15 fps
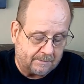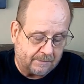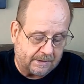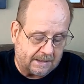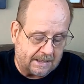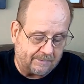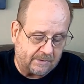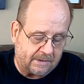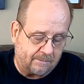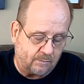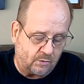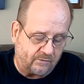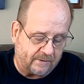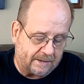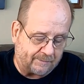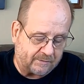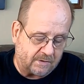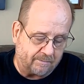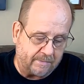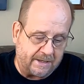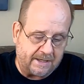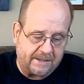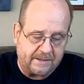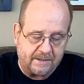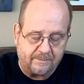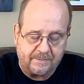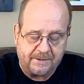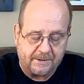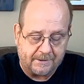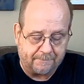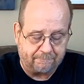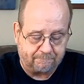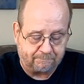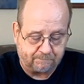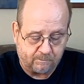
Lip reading: But I'm going to move it up to medium here.